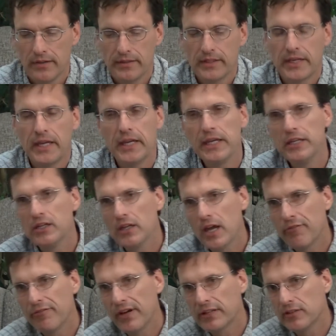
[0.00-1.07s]
The key to
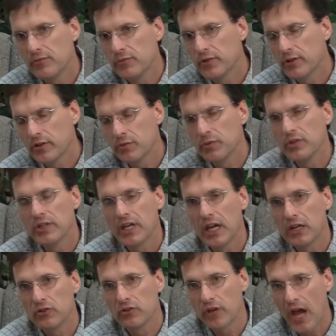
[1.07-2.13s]
effective
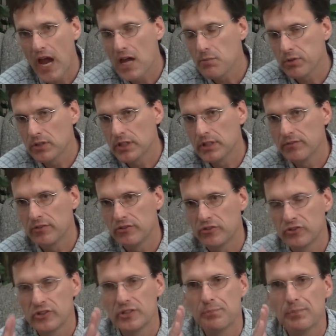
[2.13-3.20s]
communication, I believe, is
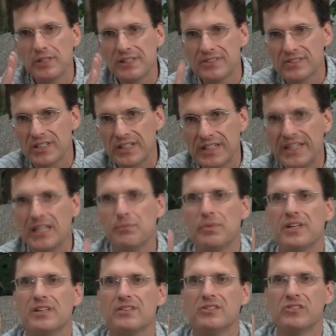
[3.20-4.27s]
simplicity,
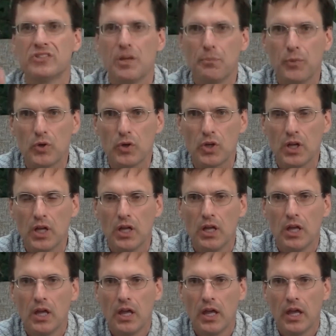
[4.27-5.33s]
keeping it simple
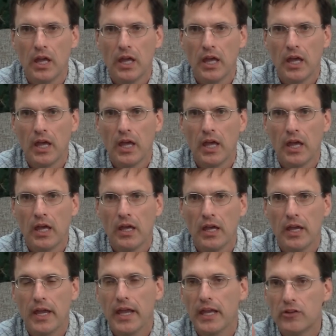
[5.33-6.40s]

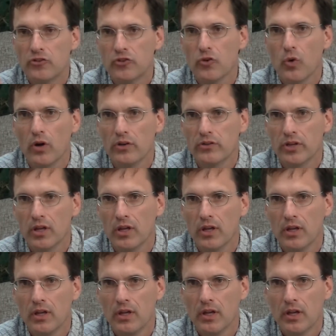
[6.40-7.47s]
and short.
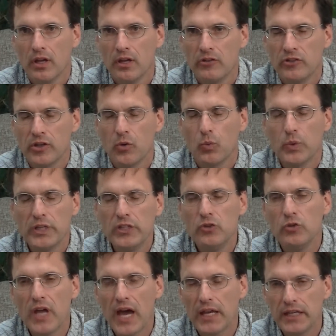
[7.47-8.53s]
See, we
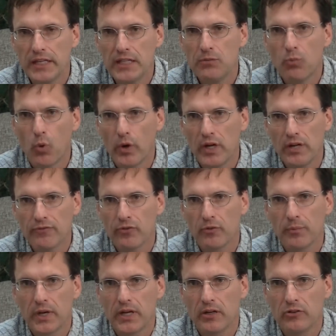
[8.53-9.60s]
do not need more
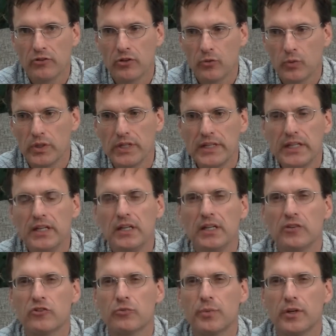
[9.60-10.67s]
information. We need an
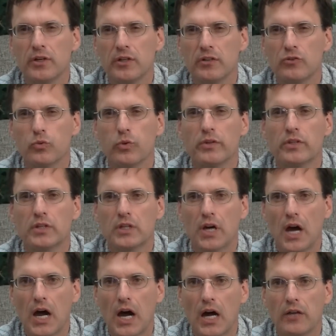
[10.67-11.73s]
experience with
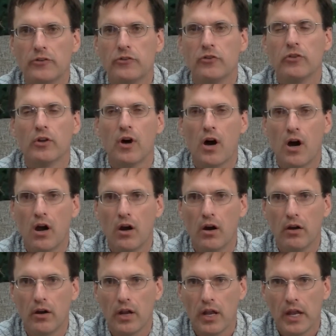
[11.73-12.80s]
God to the
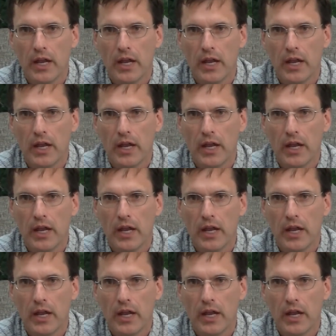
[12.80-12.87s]
heart.